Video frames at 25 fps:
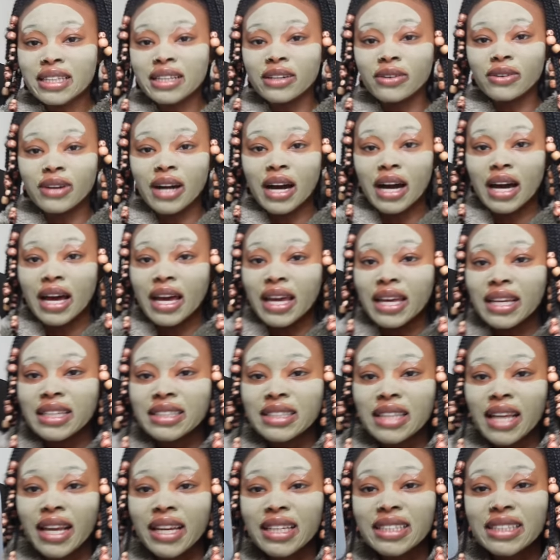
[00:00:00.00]
little guy is
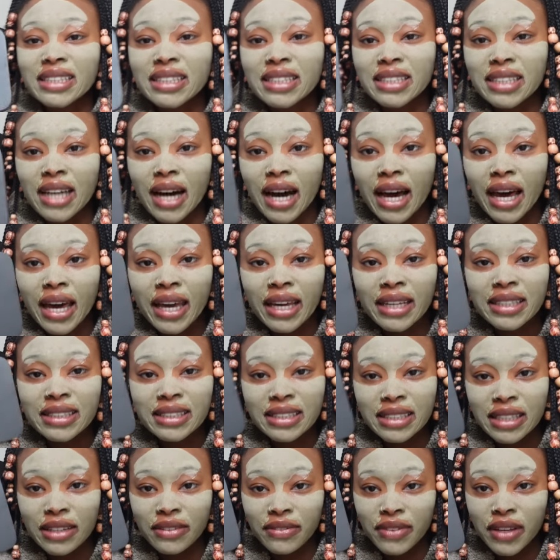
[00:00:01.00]
like Sky
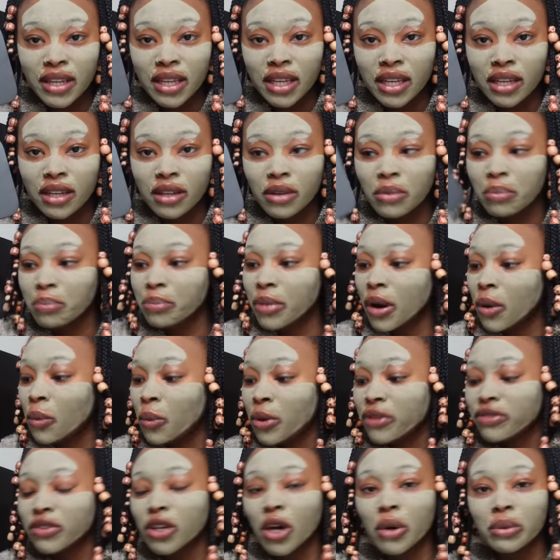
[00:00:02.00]
TV, but
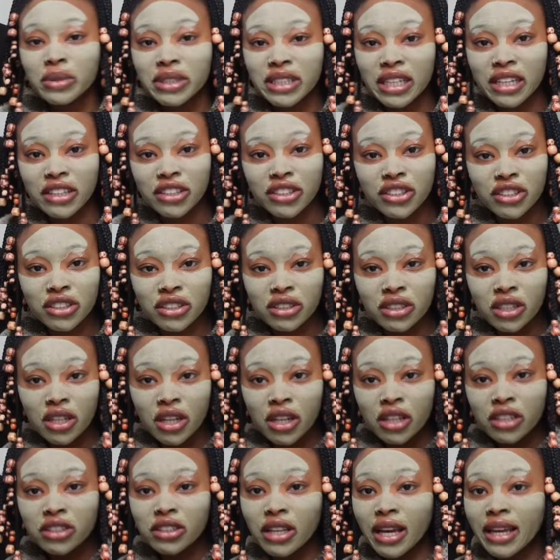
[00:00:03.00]
with no dish.
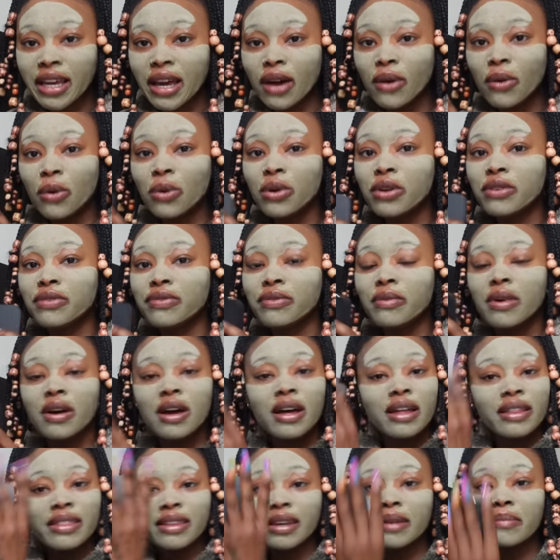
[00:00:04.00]
So I get all of
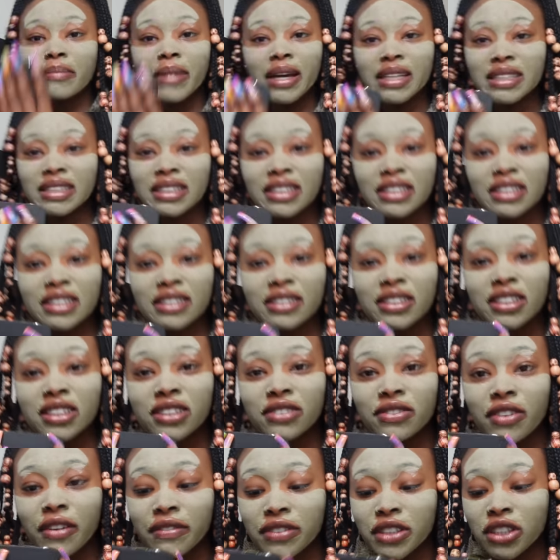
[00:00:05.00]
the
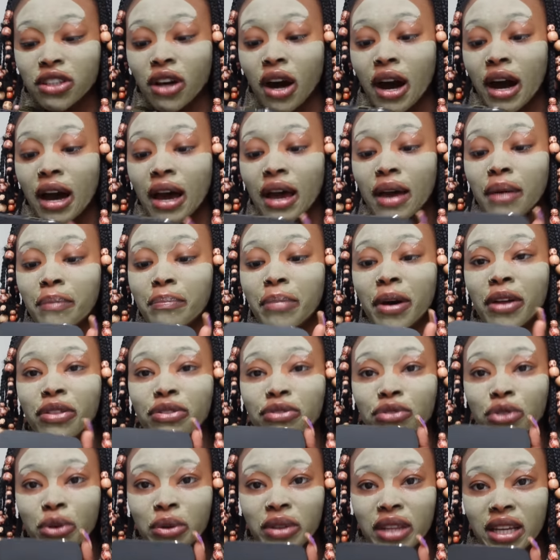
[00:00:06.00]
amazingness of Sky, but
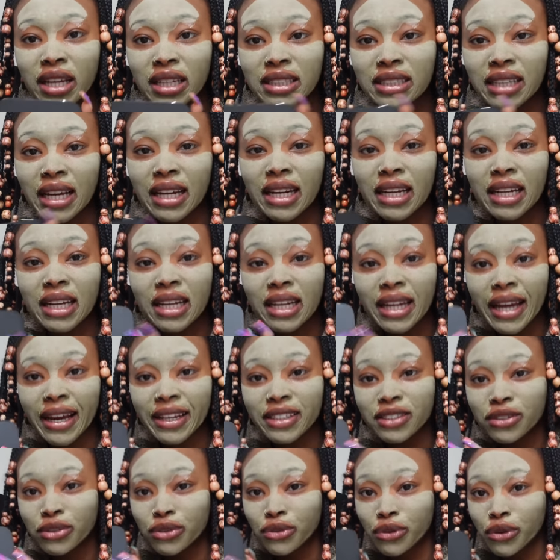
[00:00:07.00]
through this, and it
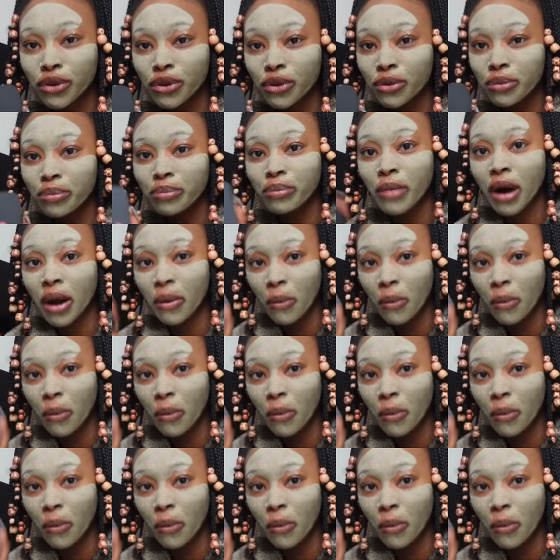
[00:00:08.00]
connects through my